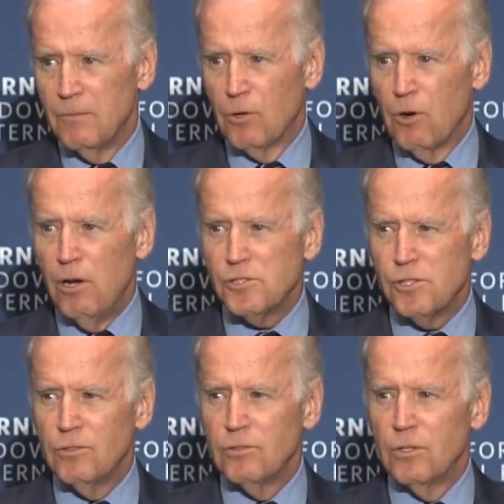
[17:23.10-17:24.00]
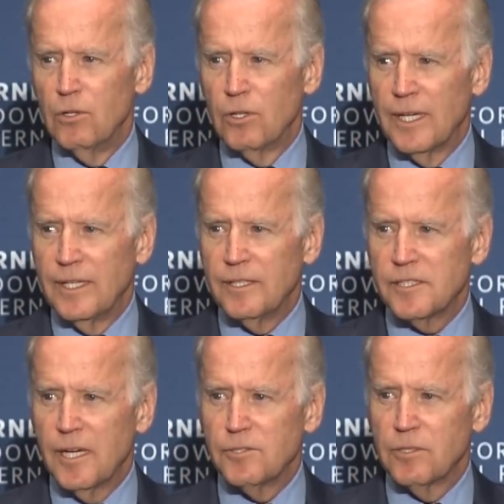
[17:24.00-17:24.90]
We're also looking to
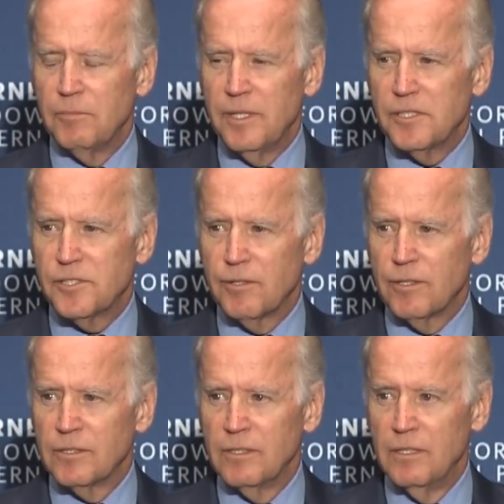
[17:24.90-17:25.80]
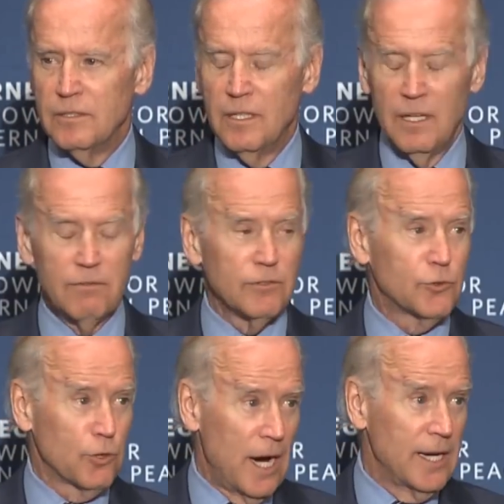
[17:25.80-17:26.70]
schedule a ministerial-level
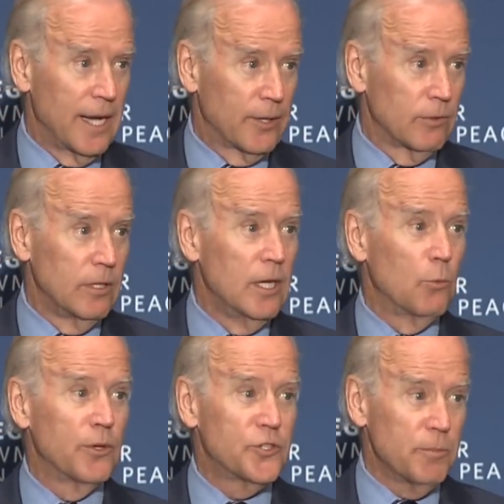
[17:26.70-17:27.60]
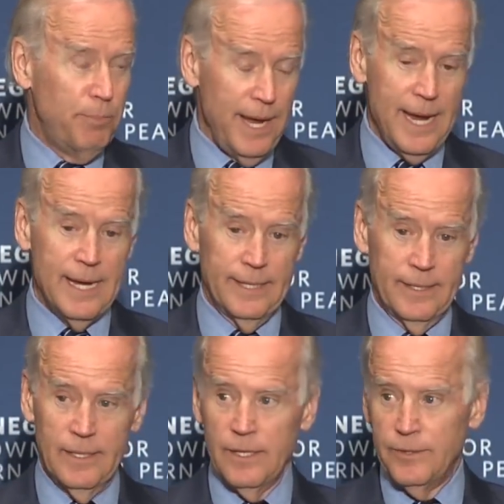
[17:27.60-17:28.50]
trilateral with
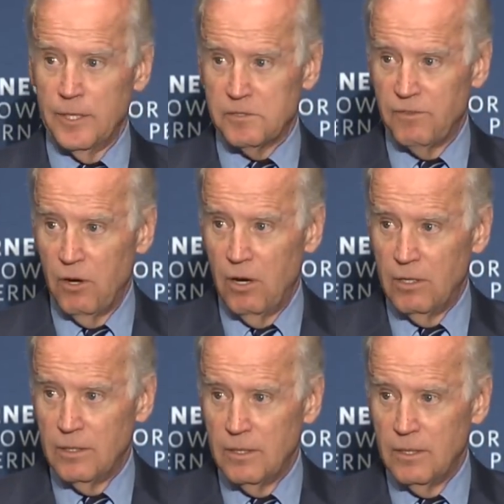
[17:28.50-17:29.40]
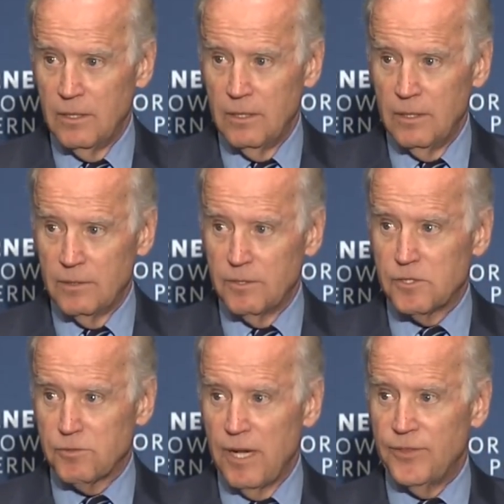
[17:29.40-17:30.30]
Japan this fall to
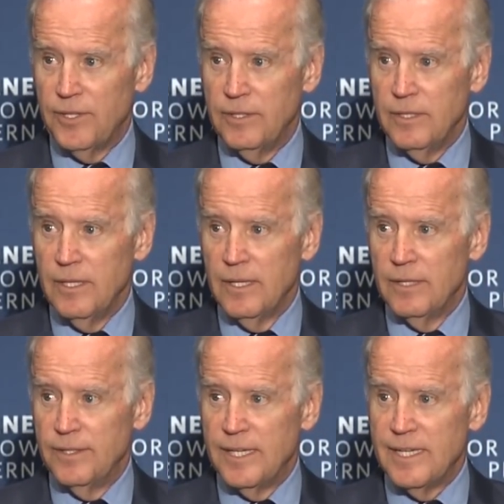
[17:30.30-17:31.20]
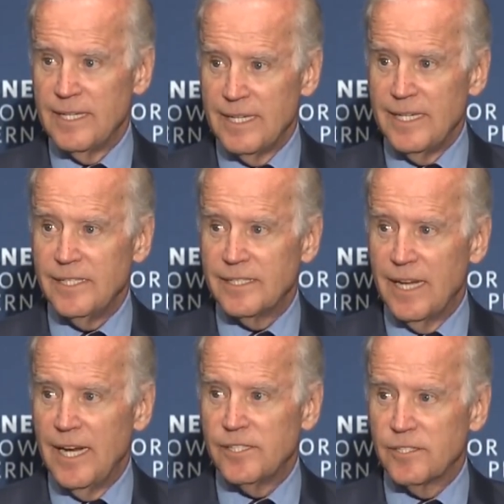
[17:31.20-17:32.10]
strengthen the
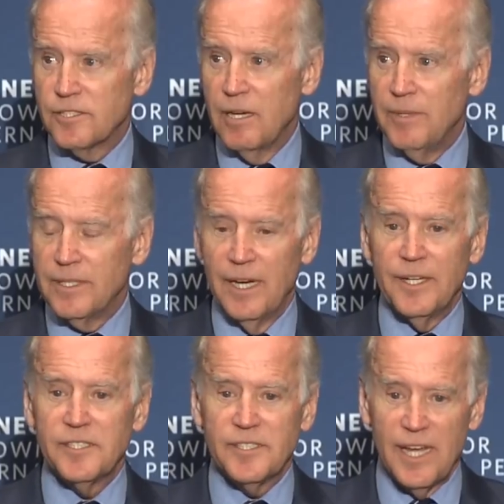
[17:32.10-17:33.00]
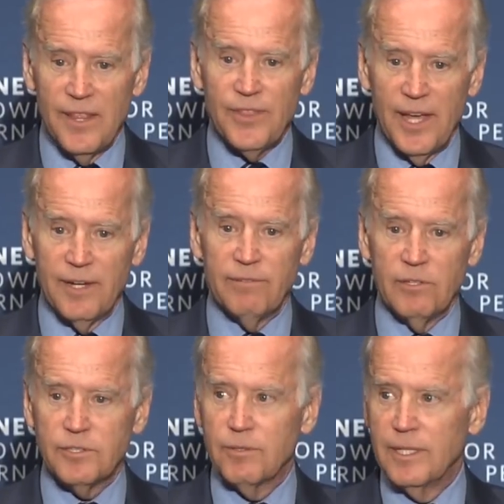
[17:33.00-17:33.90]
East Asia Summit on its 10th
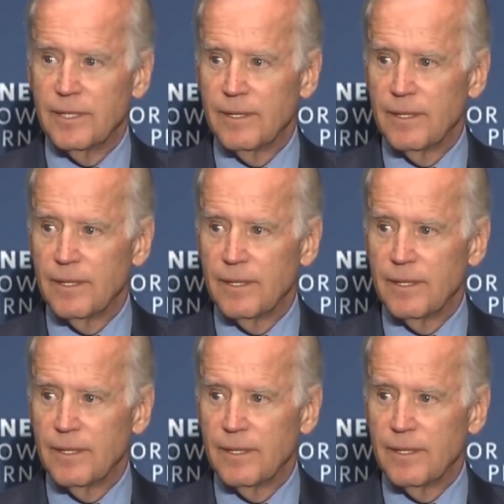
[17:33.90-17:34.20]
anniversary.